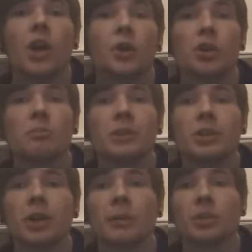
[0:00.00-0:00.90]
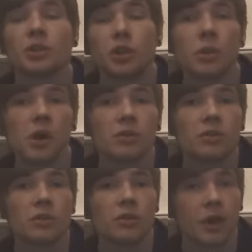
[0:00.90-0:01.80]
you could be doing up to
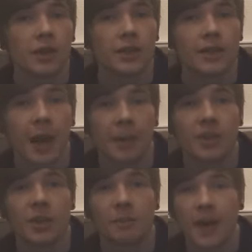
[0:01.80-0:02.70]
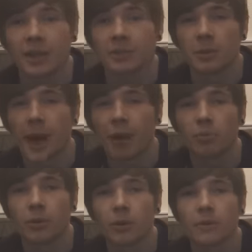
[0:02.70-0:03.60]
230 damage at maximum
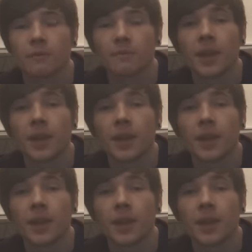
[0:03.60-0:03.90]
output.